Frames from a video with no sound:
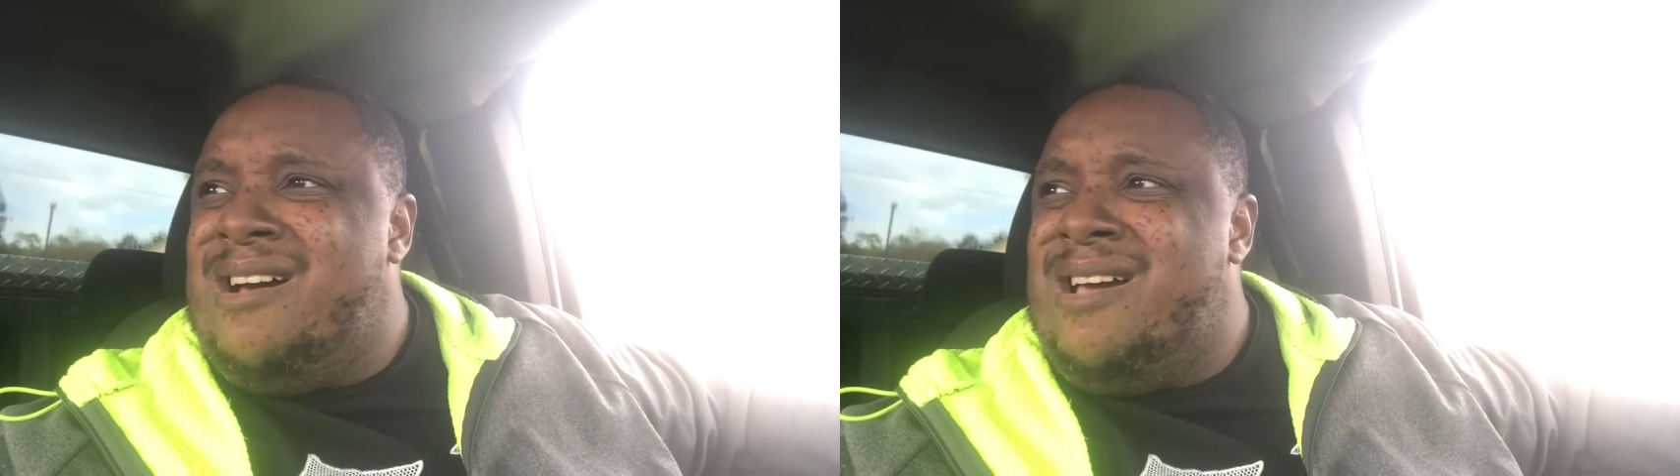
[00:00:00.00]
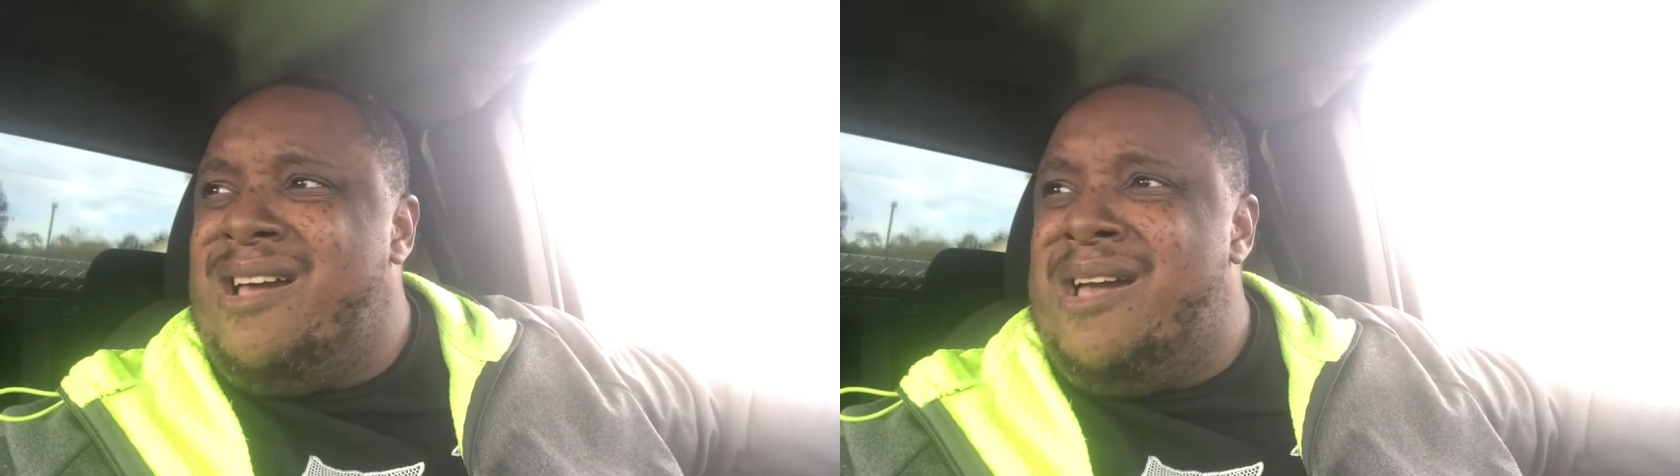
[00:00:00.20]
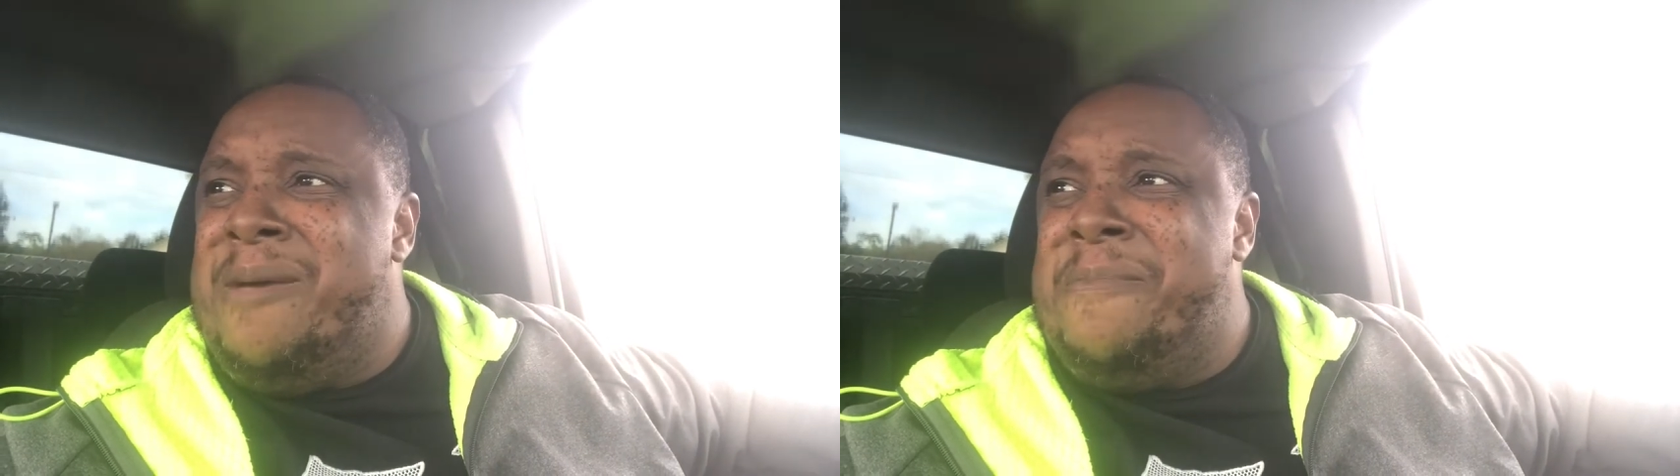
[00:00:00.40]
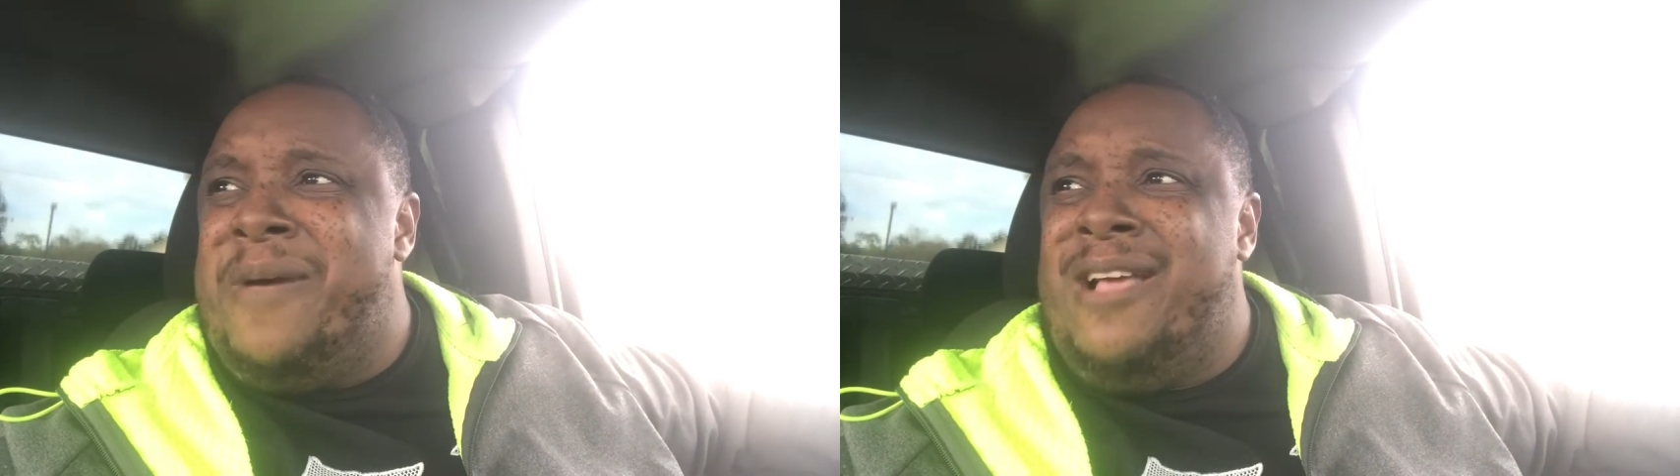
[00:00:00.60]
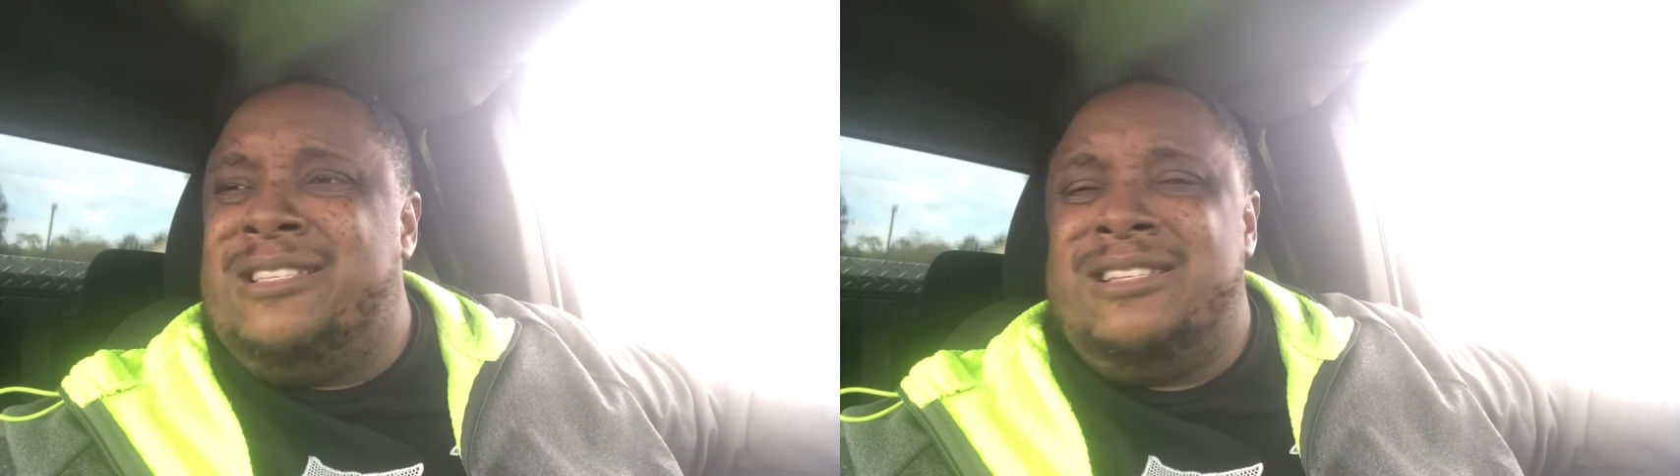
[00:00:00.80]
And
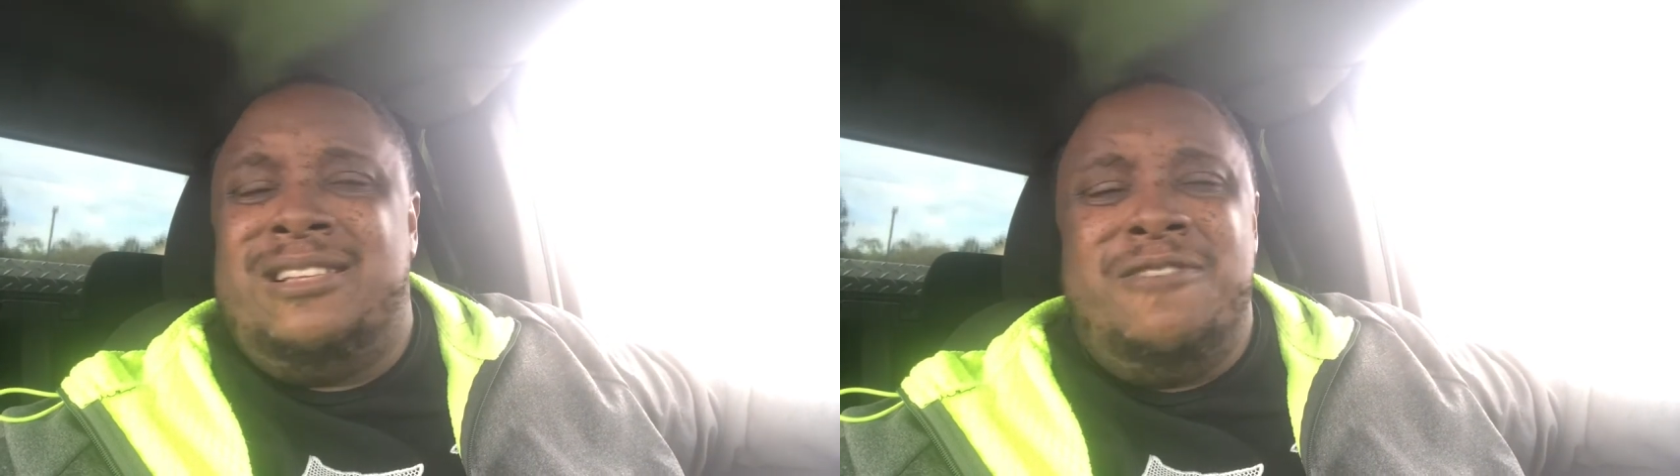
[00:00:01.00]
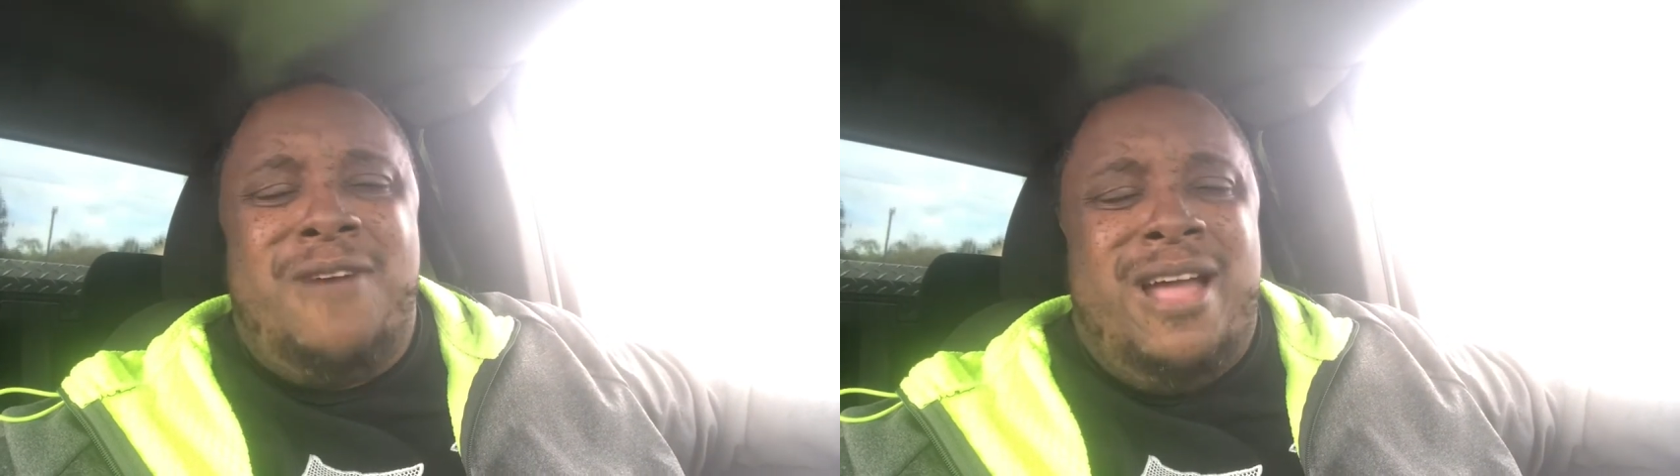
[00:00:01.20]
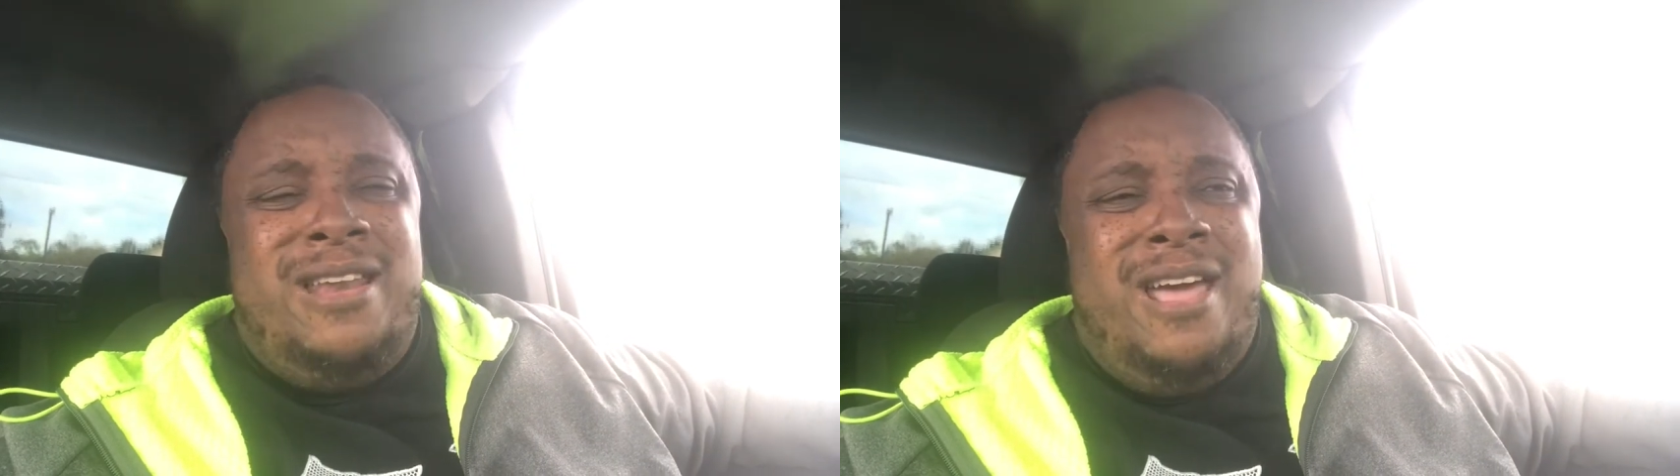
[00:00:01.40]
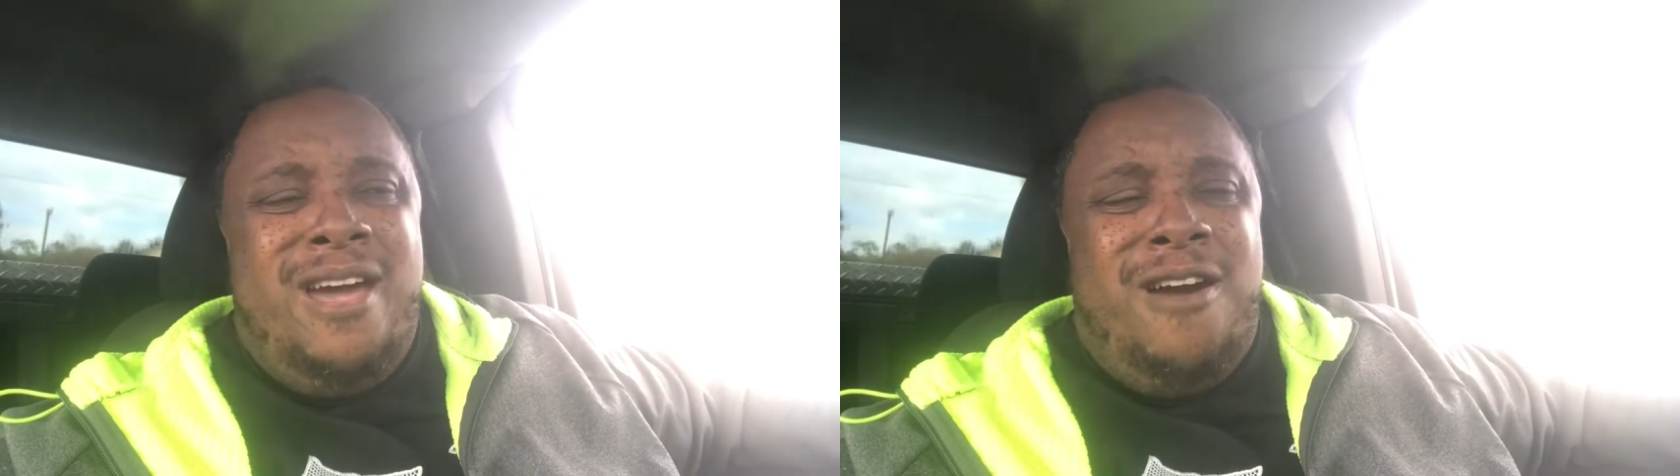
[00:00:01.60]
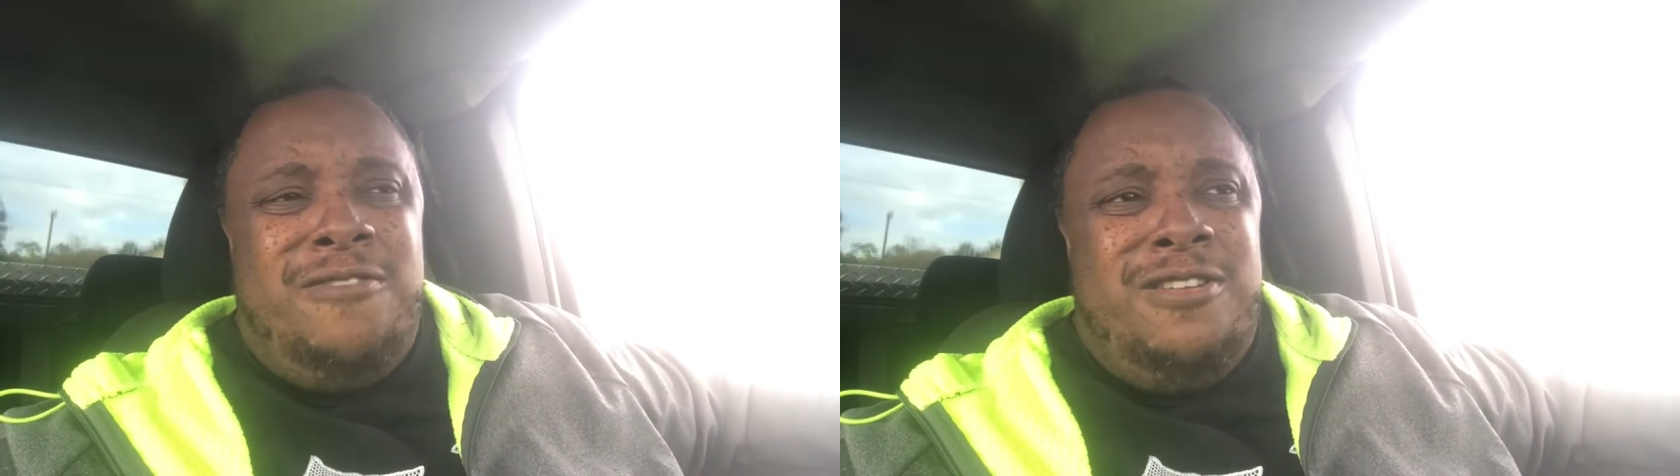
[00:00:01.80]
basically right
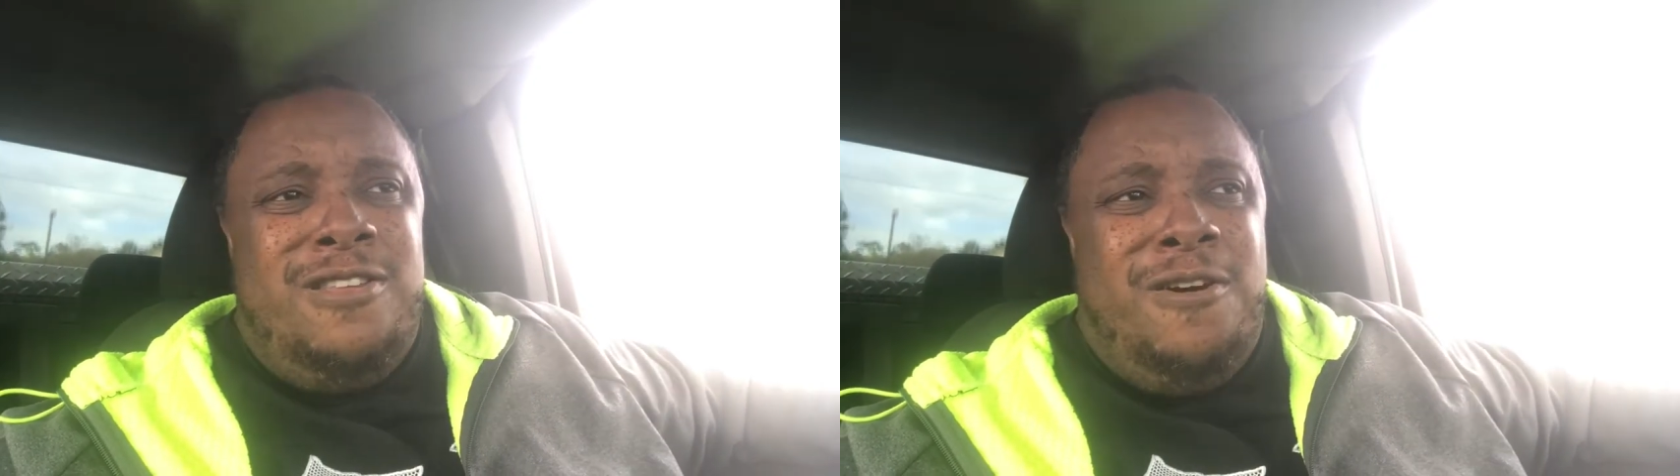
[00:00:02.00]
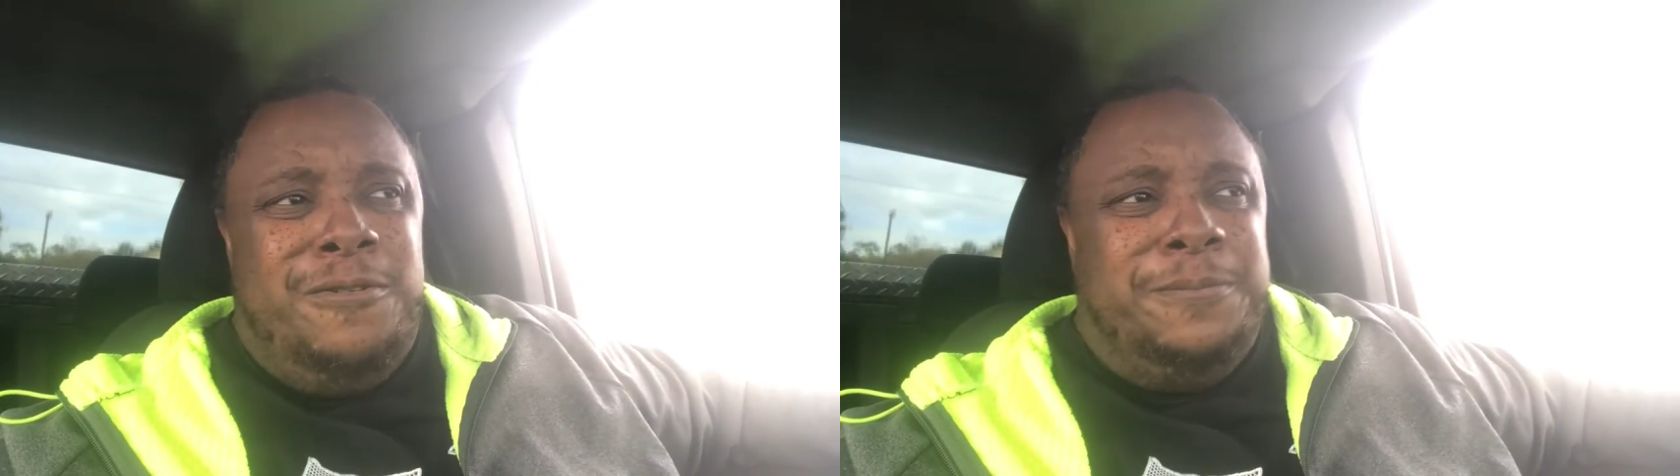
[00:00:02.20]
now, you know,